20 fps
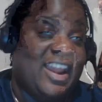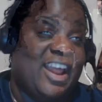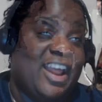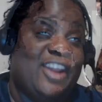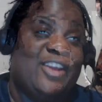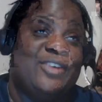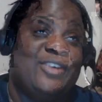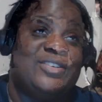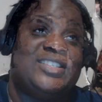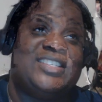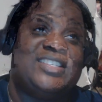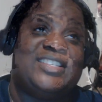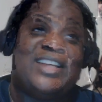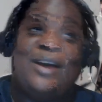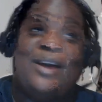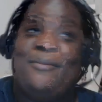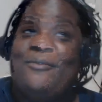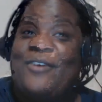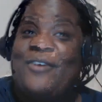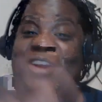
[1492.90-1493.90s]
And I know
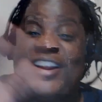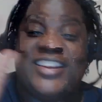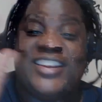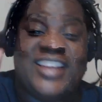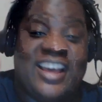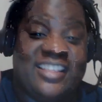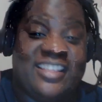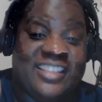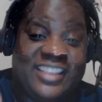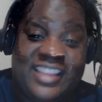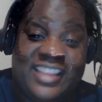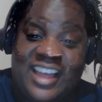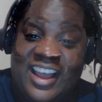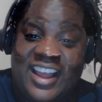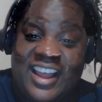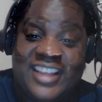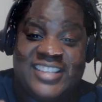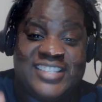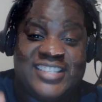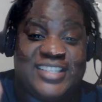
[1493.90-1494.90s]
somewhere down the
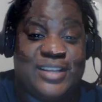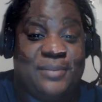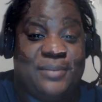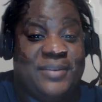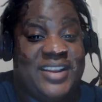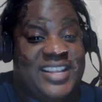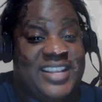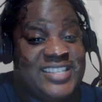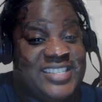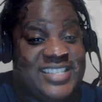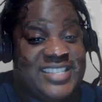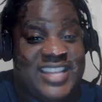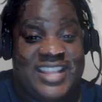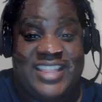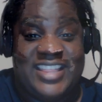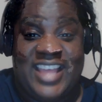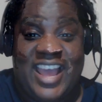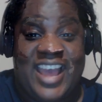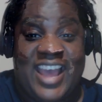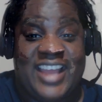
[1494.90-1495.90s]
line, someone has
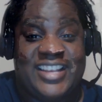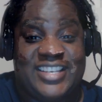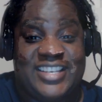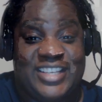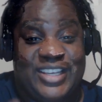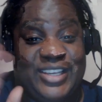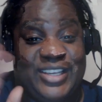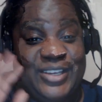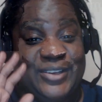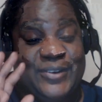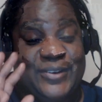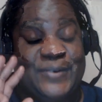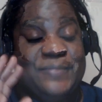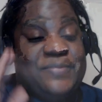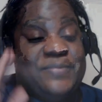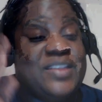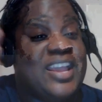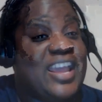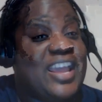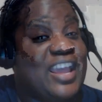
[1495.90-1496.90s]
said that to
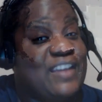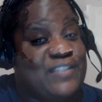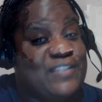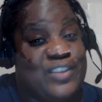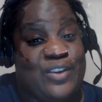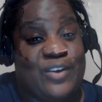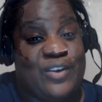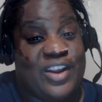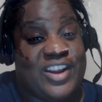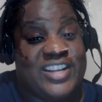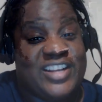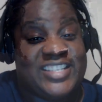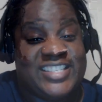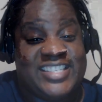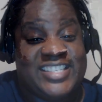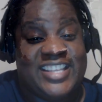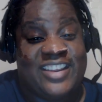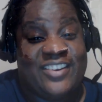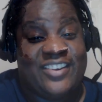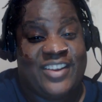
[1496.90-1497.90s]
you. if you are
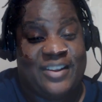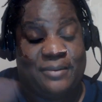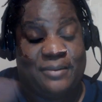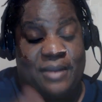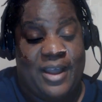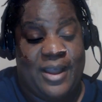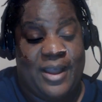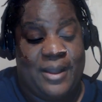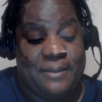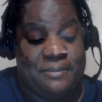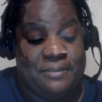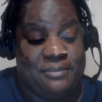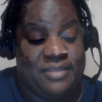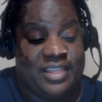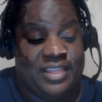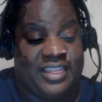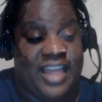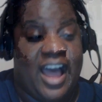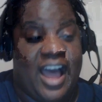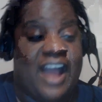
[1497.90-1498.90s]
considering
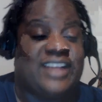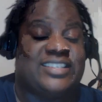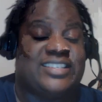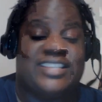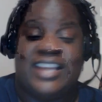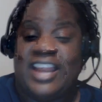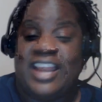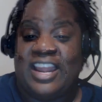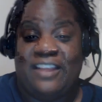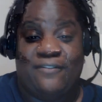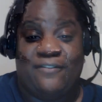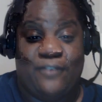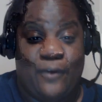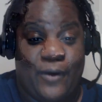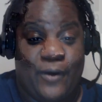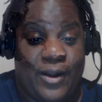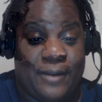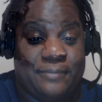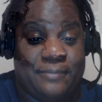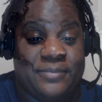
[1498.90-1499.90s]
locks in any
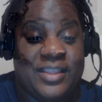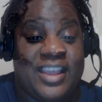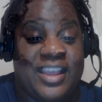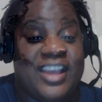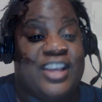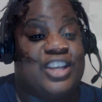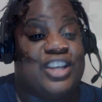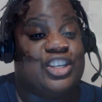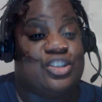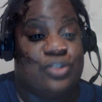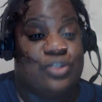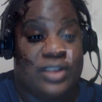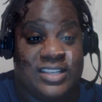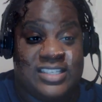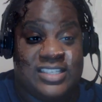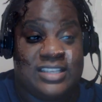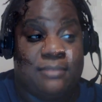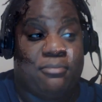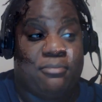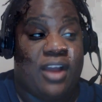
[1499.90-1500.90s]
form,
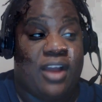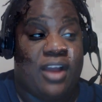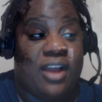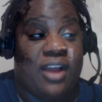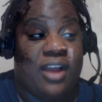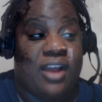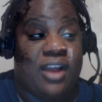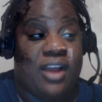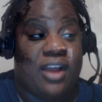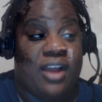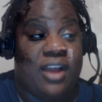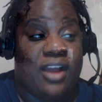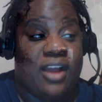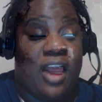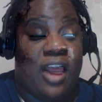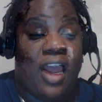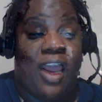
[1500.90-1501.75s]
trust the process.